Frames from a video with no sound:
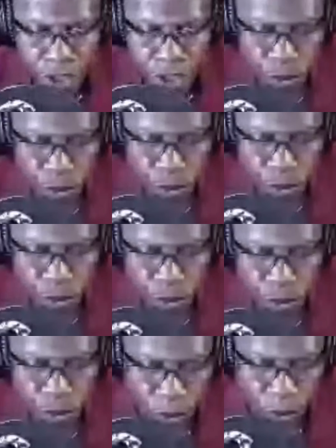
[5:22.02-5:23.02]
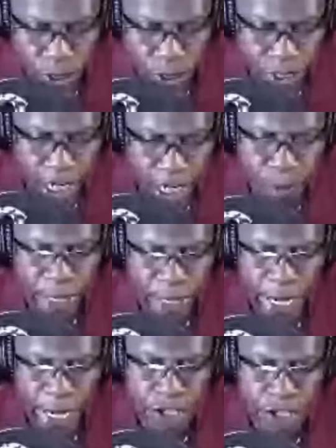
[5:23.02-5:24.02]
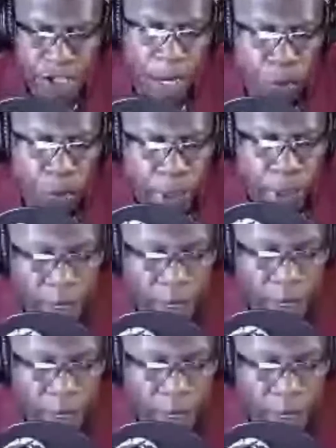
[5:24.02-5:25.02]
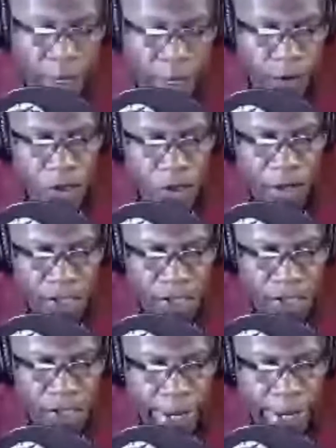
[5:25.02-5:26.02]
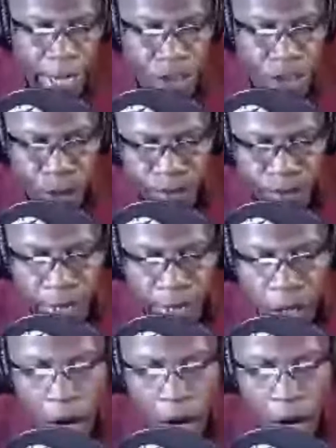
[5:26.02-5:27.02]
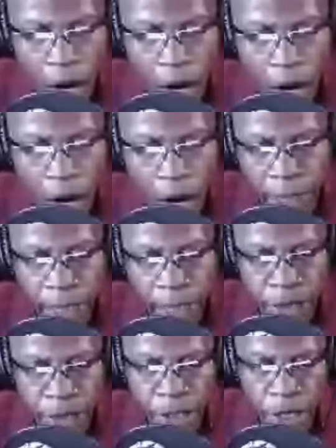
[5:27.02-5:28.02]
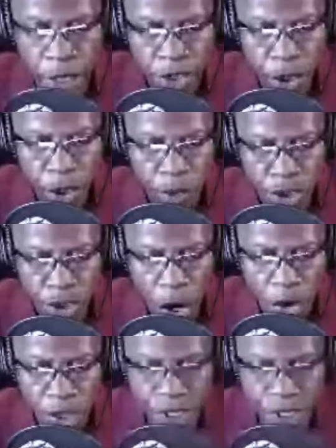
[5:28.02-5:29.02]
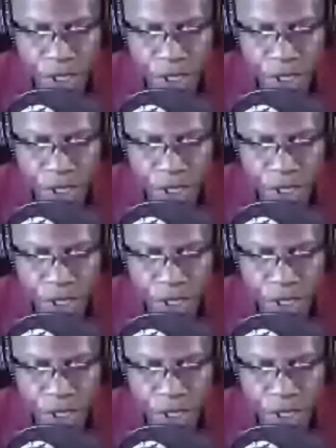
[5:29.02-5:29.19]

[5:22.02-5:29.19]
to begin with this explanation, I want to first give a shout out to Yvette Carnell and Tone Talks